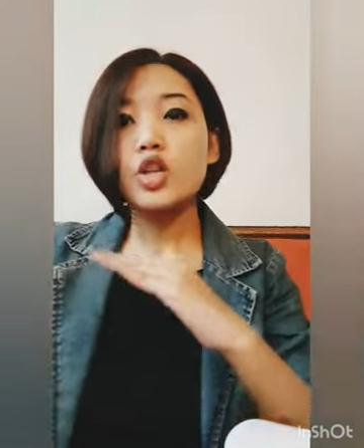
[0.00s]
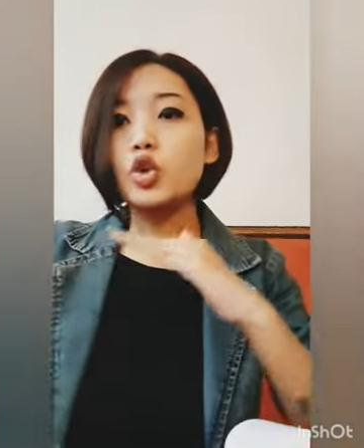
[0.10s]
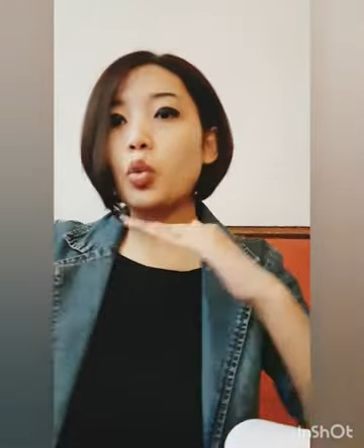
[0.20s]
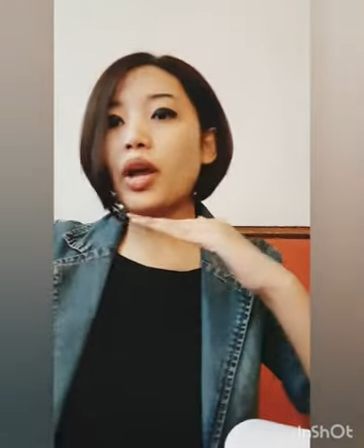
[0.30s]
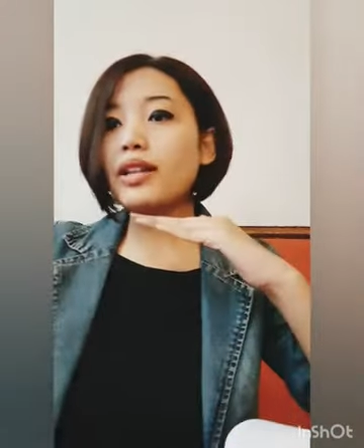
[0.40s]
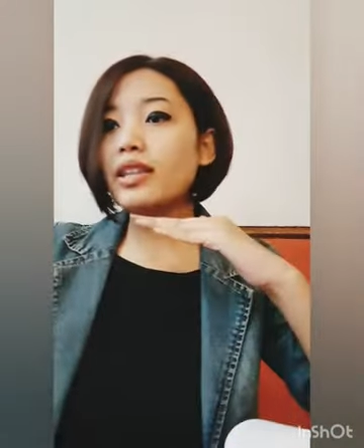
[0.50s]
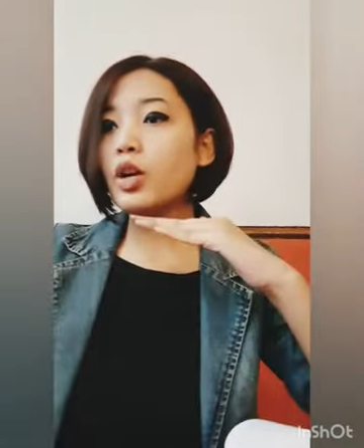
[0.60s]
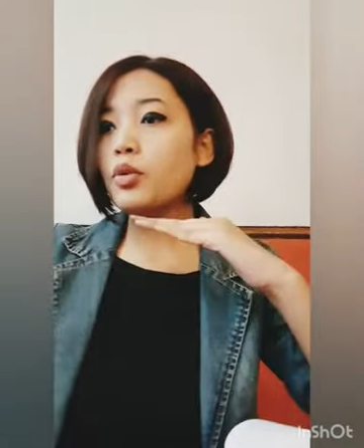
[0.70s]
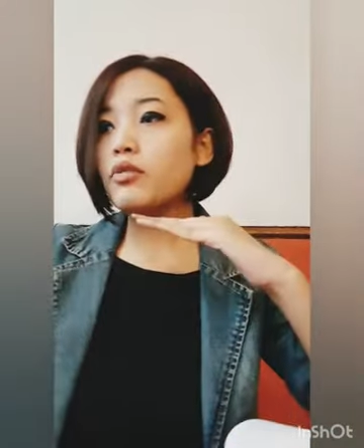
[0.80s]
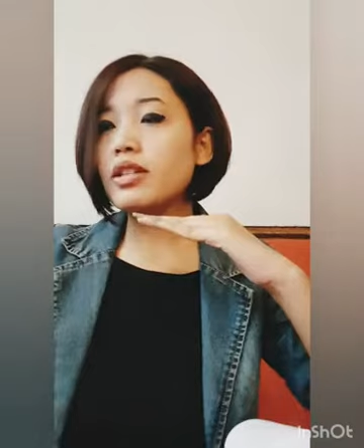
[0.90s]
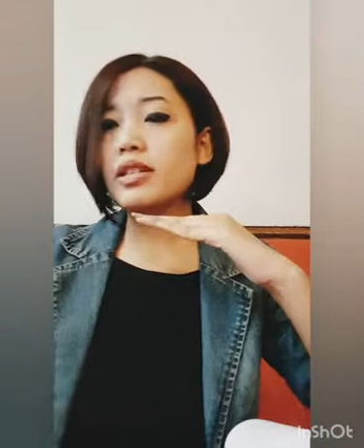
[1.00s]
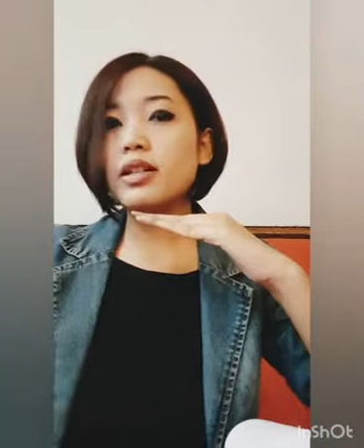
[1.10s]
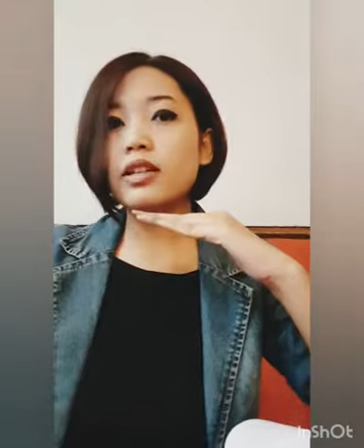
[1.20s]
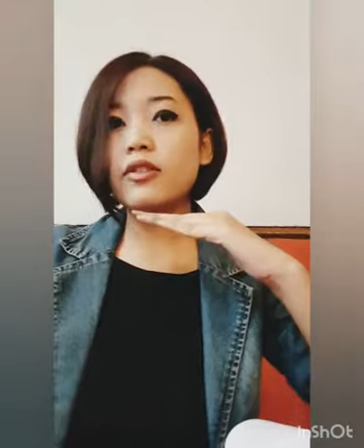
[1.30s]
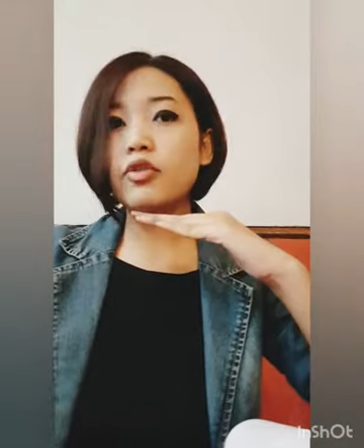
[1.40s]
So when they were
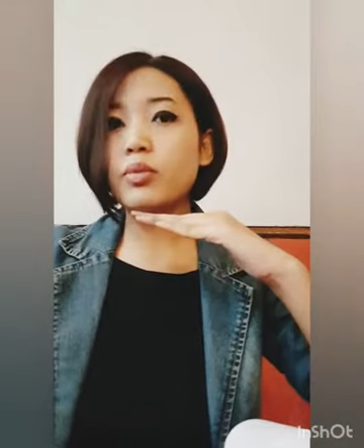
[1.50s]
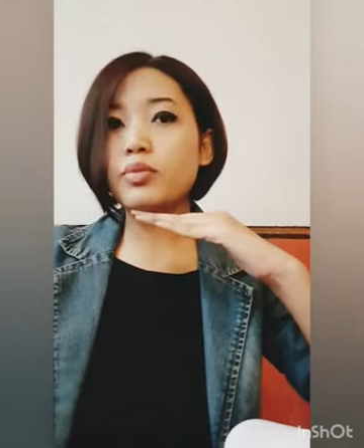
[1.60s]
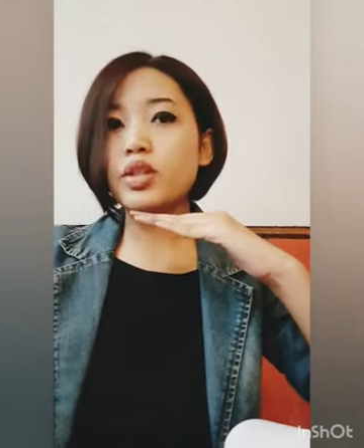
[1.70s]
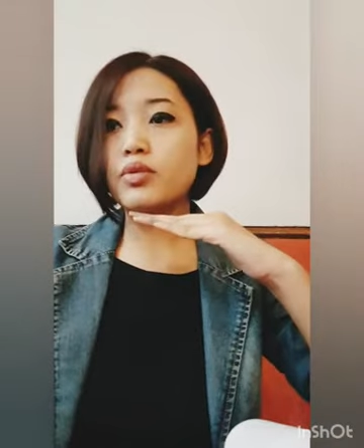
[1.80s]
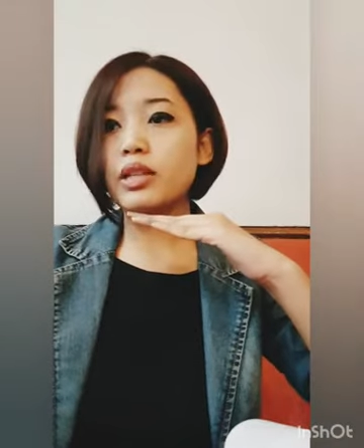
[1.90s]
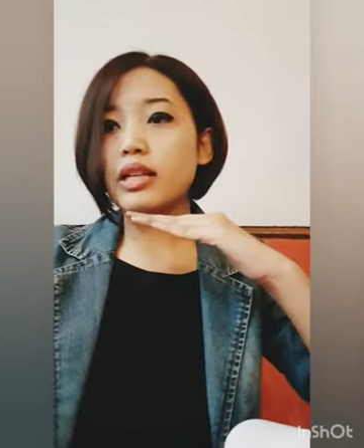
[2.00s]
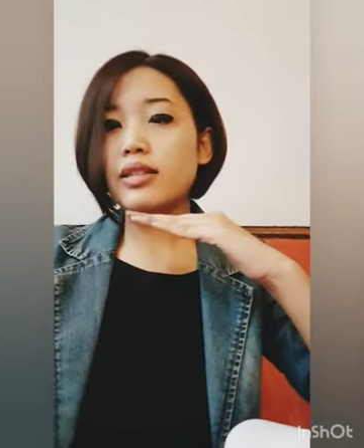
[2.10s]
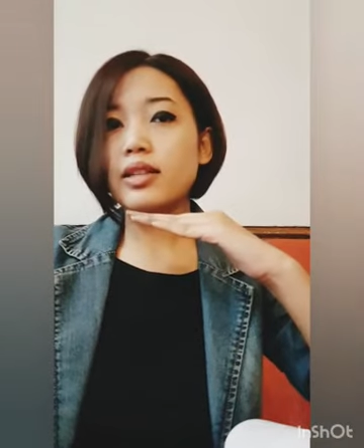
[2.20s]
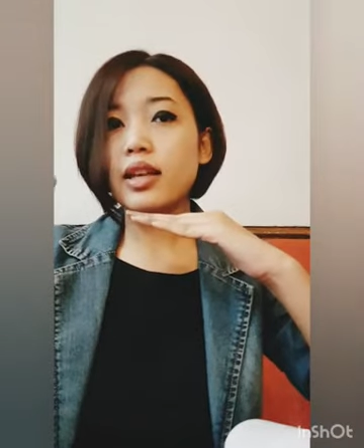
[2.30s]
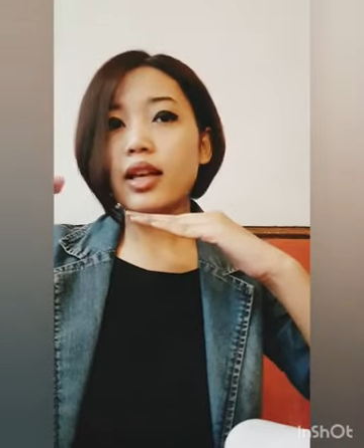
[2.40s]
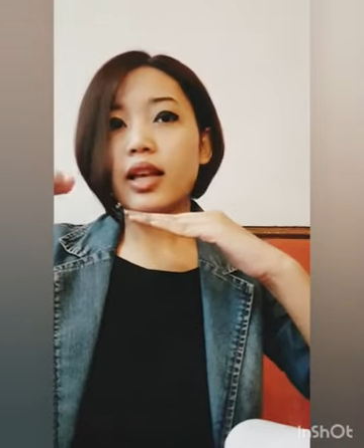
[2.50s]
returning from Tunis,